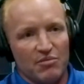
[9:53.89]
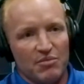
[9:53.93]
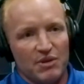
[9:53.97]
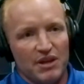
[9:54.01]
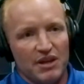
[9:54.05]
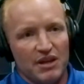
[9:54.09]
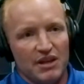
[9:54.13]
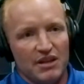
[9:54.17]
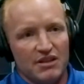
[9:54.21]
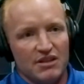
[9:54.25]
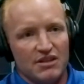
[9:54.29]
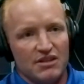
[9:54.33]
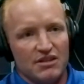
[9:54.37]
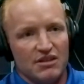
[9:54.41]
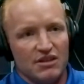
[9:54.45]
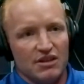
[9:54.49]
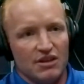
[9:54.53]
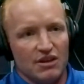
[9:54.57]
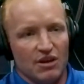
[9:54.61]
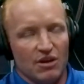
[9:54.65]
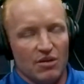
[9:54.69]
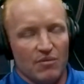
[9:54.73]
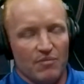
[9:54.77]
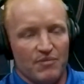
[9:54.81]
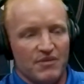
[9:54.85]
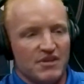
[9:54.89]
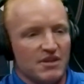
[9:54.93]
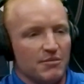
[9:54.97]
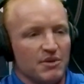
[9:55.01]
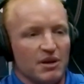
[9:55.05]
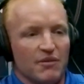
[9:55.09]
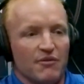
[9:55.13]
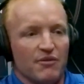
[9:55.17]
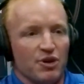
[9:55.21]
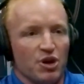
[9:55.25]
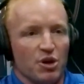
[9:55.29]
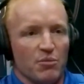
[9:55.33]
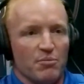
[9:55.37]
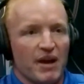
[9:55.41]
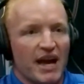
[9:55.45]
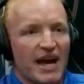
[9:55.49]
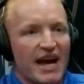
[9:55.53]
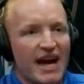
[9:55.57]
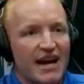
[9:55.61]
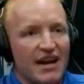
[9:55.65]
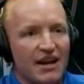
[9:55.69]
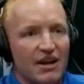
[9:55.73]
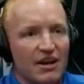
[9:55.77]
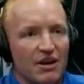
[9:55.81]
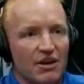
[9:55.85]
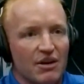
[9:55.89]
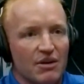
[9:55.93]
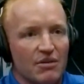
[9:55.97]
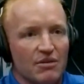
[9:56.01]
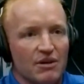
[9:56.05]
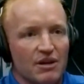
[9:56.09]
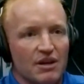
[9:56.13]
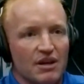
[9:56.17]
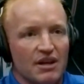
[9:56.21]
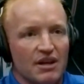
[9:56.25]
piece, something for your patio.